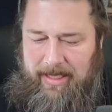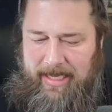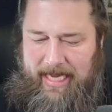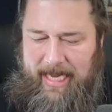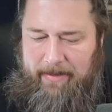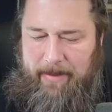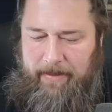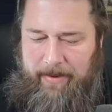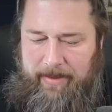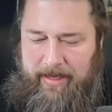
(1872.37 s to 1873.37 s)
That can't be
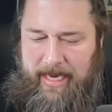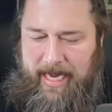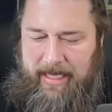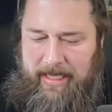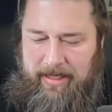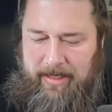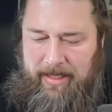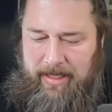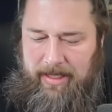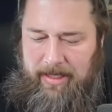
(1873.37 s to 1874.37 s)
part of the deck.
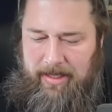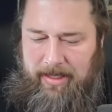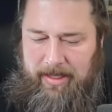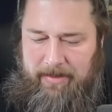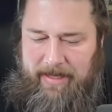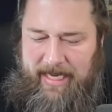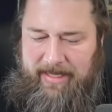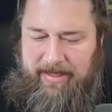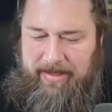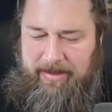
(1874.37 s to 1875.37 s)

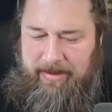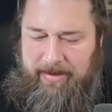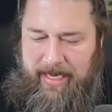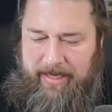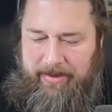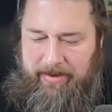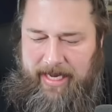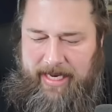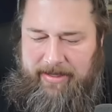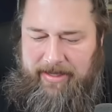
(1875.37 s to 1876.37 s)
Huntmaster. Okay, another
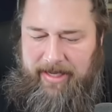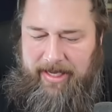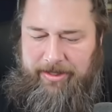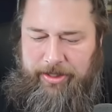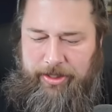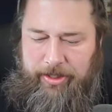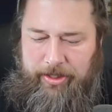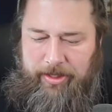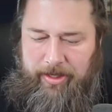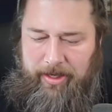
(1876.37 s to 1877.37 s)
Cage Sun.
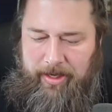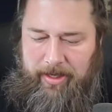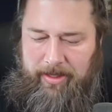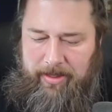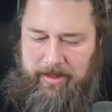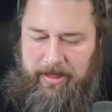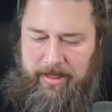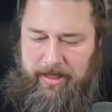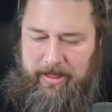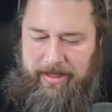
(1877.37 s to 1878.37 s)
Sure.
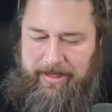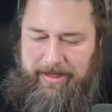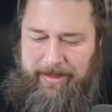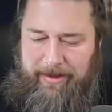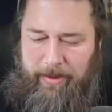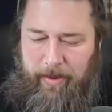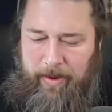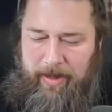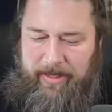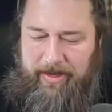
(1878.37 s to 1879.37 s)

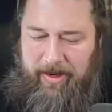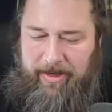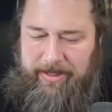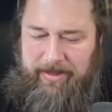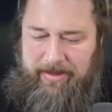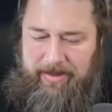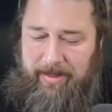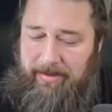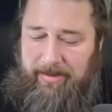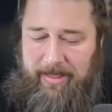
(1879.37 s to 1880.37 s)
Thornweld Archers.
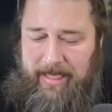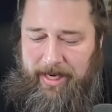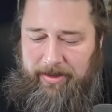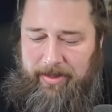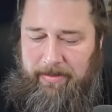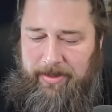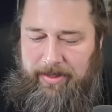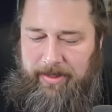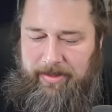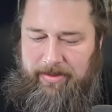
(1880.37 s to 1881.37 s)
Garrick number
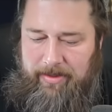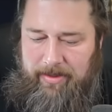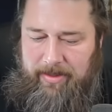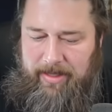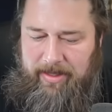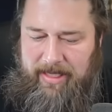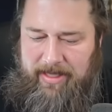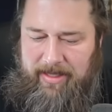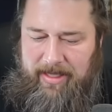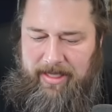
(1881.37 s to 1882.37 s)
2. Still
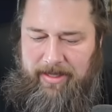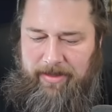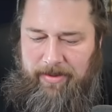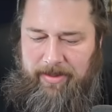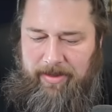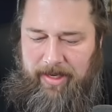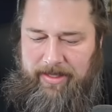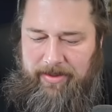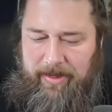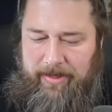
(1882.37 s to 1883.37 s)
not seeing that Concordant
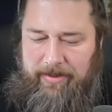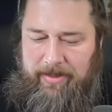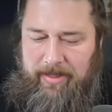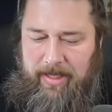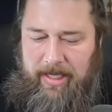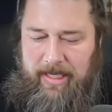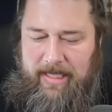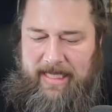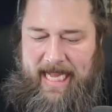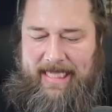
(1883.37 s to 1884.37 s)
Crossroads.
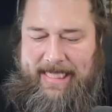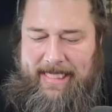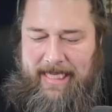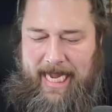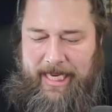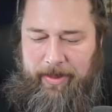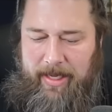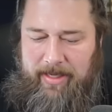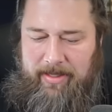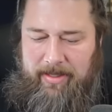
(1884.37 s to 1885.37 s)
Did that list lie to
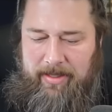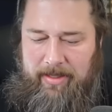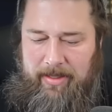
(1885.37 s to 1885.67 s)
us?